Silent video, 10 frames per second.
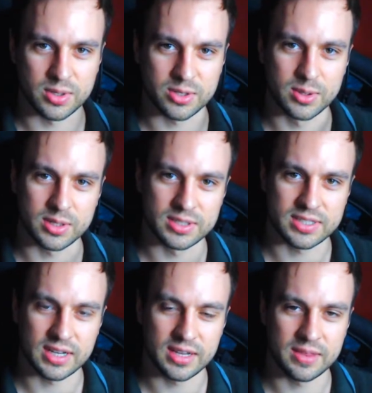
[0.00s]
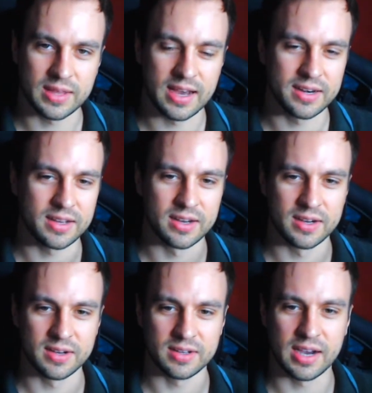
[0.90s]
quickly say that
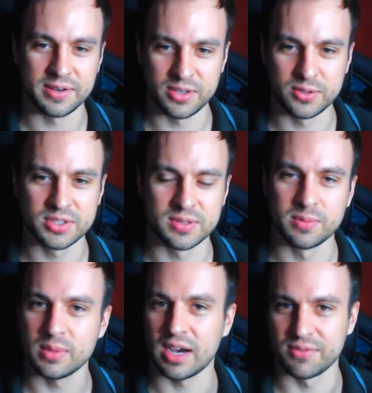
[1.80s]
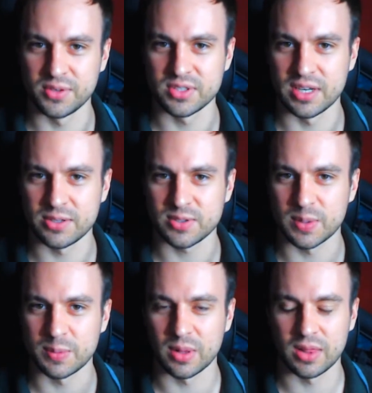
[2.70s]
I've used
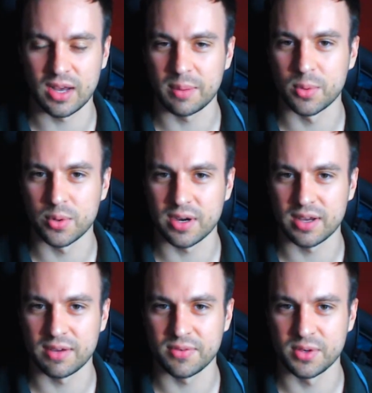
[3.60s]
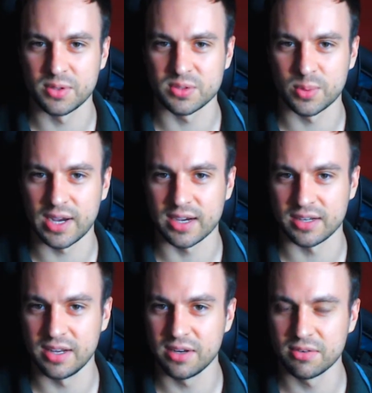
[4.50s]
NativeScript a lot more than I've used
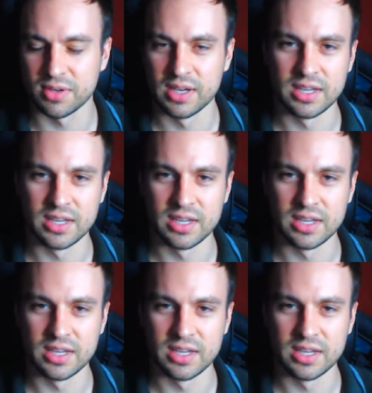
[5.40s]
React Native.